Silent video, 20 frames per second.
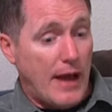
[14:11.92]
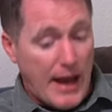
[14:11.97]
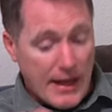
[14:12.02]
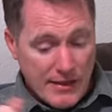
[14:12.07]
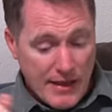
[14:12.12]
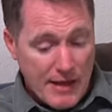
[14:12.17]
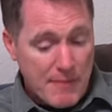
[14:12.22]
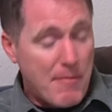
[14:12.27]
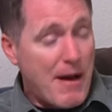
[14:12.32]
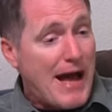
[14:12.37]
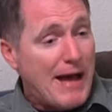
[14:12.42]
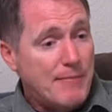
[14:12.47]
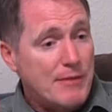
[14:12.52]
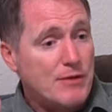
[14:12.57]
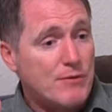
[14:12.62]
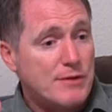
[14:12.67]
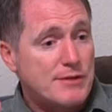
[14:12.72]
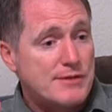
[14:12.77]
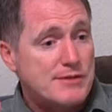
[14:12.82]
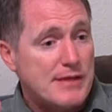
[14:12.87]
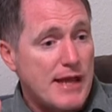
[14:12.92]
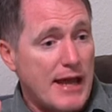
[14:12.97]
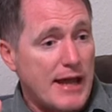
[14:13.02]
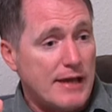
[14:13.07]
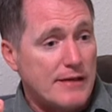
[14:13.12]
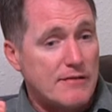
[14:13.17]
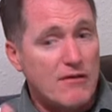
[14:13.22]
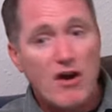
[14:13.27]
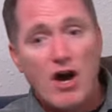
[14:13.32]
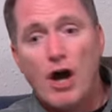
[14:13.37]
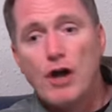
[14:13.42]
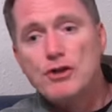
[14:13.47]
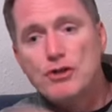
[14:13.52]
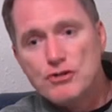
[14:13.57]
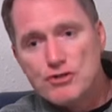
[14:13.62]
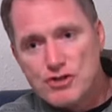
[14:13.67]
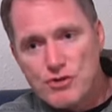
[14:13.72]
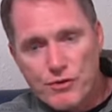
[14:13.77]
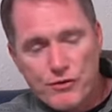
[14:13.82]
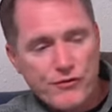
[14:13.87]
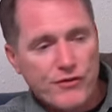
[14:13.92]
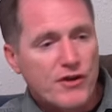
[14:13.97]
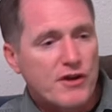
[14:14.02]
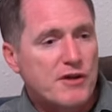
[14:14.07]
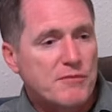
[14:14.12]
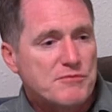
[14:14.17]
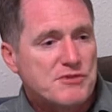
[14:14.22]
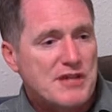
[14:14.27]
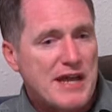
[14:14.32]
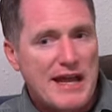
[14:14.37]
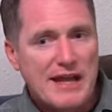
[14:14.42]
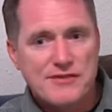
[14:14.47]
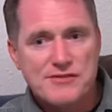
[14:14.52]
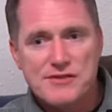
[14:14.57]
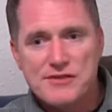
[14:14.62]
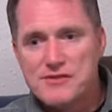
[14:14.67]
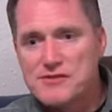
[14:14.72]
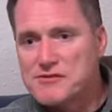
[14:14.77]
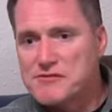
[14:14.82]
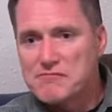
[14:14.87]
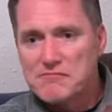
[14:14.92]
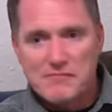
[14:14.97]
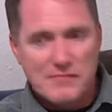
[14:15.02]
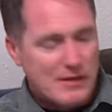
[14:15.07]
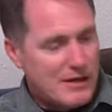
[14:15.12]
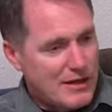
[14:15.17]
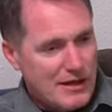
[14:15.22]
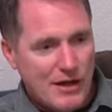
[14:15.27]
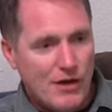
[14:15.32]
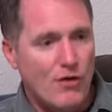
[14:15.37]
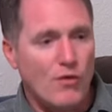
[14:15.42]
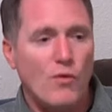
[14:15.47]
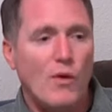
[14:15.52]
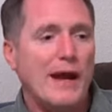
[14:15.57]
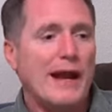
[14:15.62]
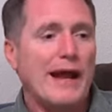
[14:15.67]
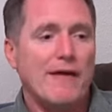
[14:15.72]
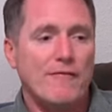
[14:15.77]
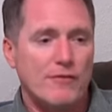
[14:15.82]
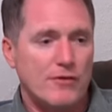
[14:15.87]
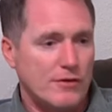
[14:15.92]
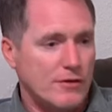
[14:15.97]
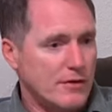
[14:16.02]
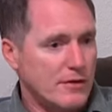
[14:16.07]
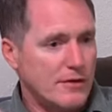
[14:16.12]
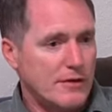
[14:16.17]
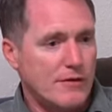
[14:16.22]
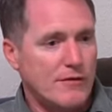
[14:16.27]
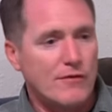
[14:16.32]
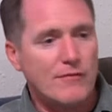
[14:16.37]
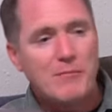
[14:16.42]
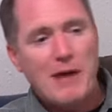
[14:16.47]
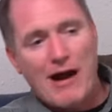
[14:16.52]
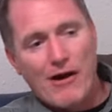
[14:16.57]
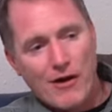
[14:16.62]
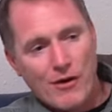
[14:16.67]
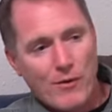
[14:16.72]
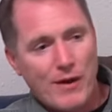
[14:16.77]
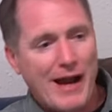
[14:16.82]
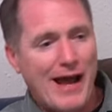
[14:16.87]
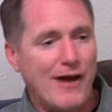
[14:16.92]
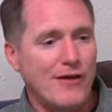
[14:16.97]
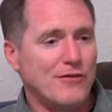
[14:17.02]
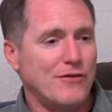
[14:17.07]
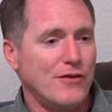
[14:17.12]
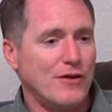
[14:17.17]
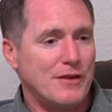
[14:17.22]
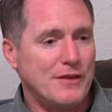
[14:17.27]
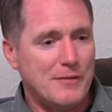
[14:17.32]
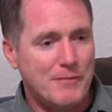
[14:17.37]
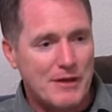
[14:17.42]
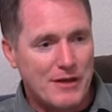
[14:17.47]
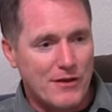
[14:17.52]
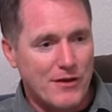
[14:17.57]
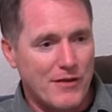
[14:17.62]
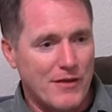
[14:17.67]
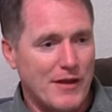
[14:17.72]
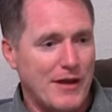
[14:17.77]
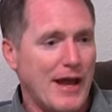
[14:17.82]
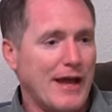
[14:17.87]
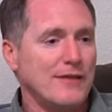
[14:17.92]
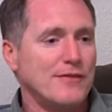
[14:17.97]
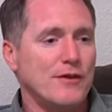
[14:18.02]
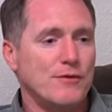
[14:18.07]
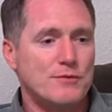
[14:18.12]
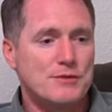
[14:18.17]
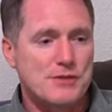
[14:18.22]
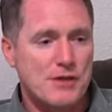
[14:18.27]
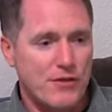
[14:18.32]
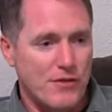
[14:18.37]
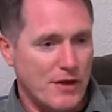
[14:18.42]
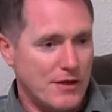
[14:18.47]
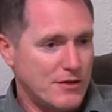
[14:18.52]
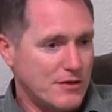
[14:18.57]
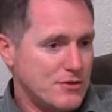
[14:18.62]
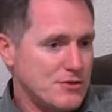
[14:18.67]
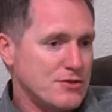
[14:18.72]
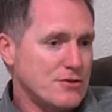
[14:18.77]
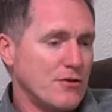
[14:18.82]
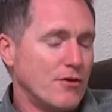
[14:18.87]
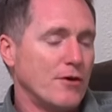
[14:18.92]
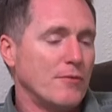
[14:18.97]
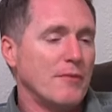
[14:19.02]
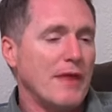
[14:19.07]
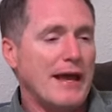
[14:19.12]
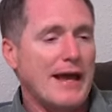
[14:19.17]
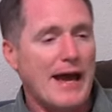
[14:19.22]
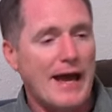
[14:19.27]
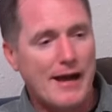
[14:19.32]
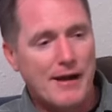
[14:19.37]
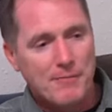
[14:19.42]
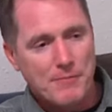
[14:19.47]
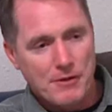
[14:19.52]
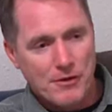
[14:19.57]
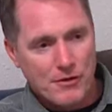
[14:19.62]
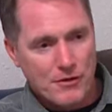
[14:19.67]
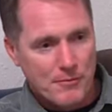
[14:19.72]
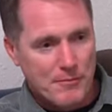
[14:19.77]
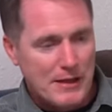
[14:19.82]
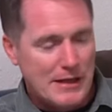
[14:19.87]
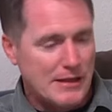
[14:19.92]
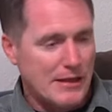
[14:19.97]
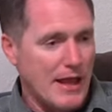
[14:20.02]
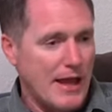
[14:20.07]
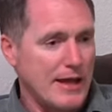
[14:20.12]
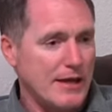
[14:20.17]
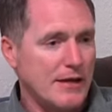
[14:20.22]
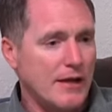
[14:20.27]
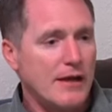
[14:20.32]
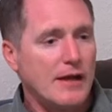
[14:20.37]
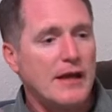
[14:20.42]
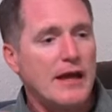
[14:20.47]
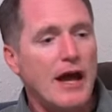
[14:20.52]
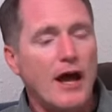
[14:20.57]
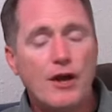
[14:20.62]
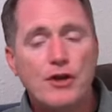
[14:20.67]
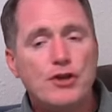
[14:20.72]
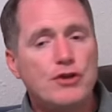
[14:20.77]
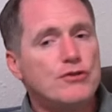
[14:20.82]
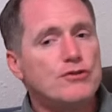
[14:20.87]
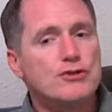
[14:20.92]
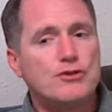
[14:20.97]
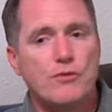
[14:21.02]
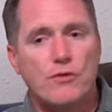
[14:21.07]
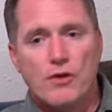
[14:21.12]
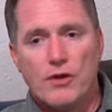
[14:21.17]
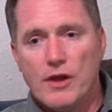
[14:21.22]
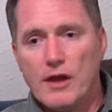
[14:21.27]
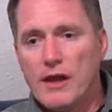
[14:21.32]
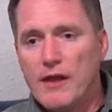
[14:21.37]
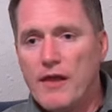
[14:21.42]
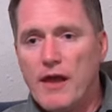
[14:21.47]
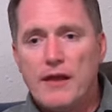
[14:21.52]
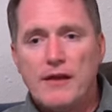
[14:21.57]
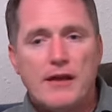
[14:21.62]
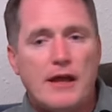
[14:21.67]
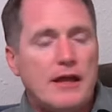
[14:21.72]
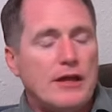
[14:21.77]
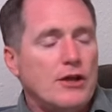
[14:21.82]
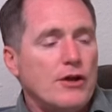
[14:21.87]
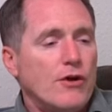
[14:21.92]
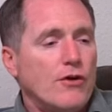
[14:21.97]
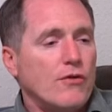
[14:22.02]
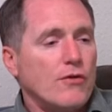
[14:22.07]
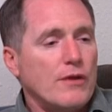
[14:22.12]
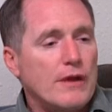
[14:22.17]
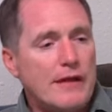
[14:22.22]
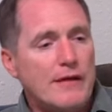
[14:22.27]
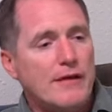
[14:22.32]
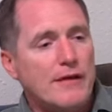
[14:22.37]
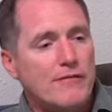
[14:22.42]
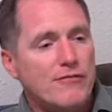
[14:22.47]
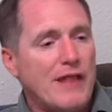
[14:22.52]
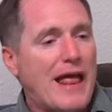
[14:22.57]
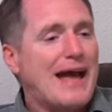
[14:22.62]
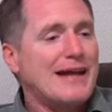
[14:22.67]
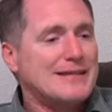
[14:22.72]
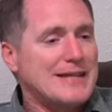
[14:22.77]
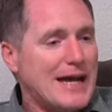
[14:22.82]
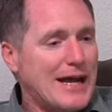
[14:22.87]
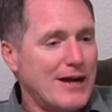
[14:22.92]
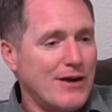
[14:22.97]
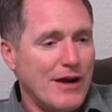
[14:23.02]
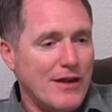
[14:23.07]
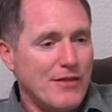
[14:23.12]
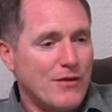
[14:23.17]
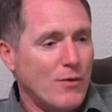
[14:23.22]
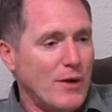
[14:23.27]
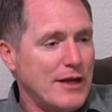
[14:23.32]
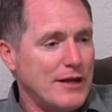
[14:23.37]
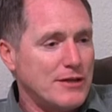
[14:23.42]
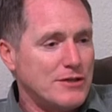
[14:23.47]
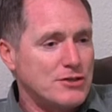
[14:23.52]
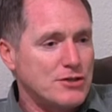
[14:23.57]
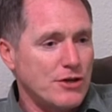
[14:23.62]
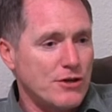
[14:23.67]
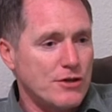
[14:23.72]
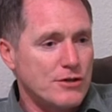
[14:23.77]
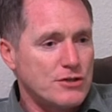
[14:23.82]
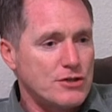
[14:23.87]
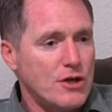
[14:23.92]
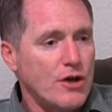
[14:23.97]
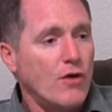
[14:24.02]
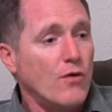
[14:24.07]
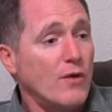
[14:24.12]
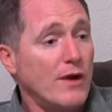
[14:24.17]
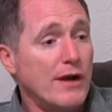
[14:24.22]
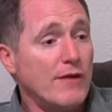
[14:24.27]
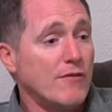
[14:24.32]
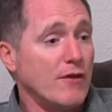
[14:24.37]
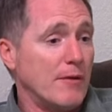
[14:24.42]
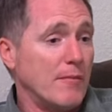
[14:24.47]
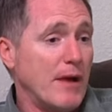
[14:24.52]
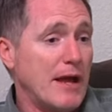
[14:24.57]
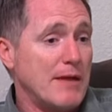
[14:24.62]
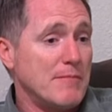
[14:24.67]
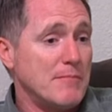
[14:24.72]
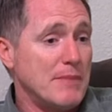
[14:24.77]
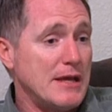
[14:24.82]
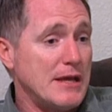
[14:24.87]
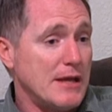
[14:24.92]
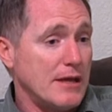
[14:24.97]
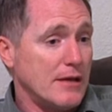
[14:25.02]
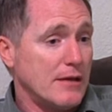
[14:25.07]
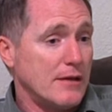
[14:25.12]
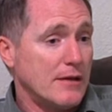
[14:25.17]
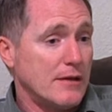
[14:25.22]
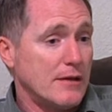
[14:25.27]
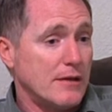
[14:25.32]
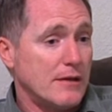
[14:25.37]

And like Bobby was saying, unusual circumstances, you know, whatever. Power went out during the middle of the night. There was a thunderstorm. They got up a little bit late. Unusual. Uh, you know, flat tire on the way to church, whatever it might be.